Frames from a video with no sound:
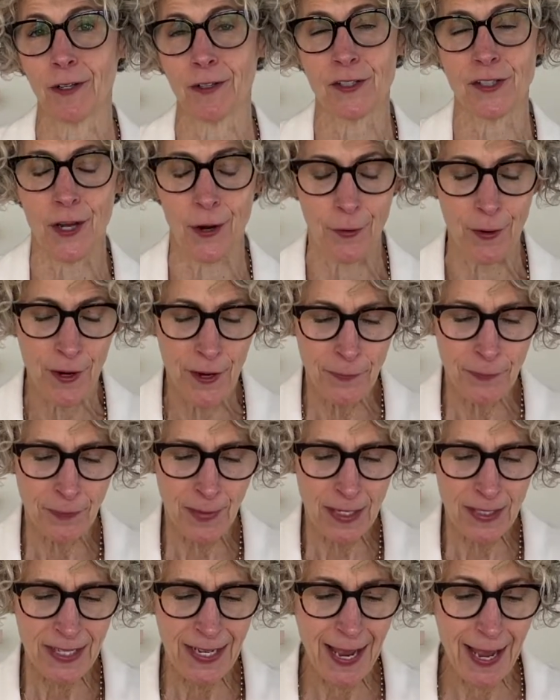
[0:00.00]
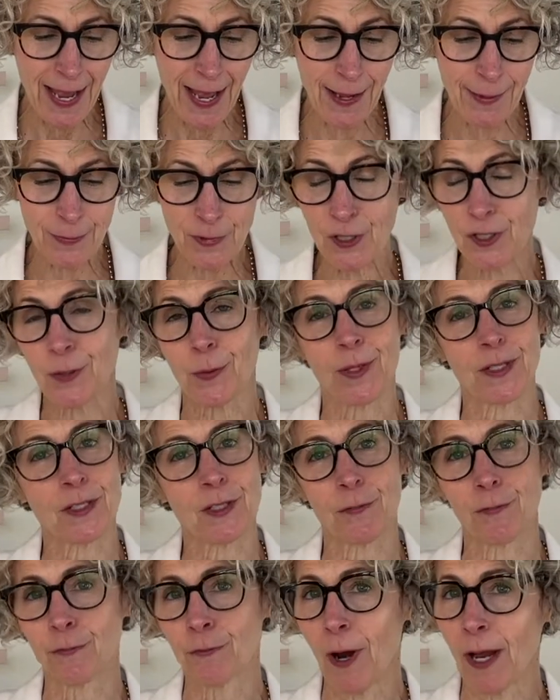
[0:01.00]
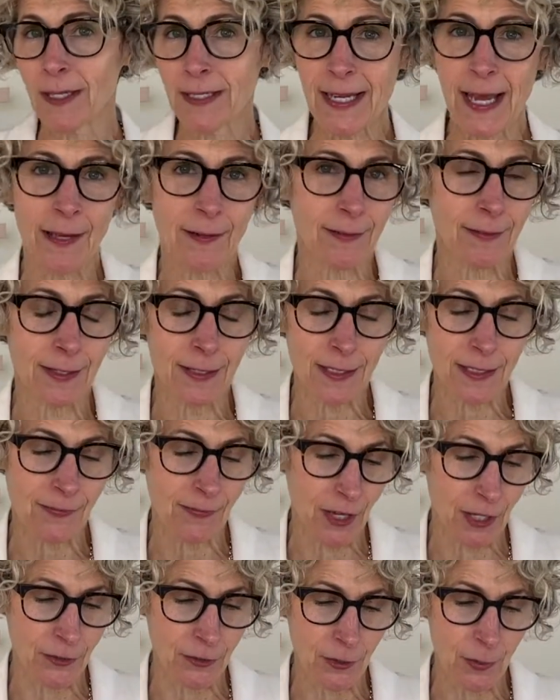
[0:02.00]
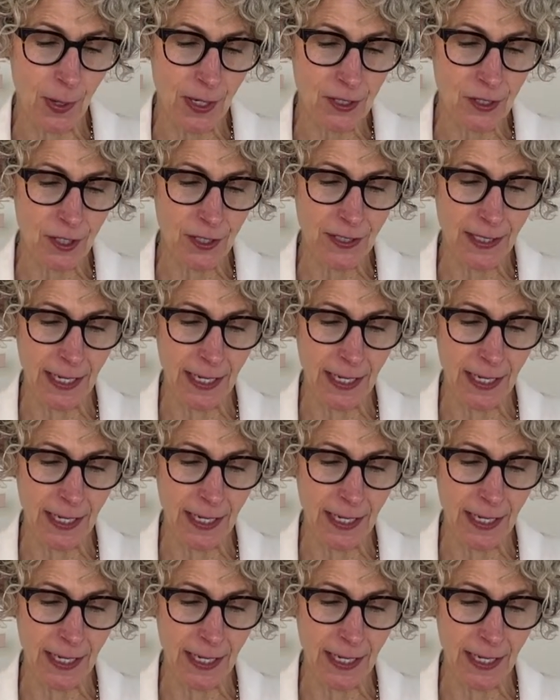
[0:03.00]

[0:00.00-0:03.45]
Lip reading: So today I'm just going to run down a list of 100 questions,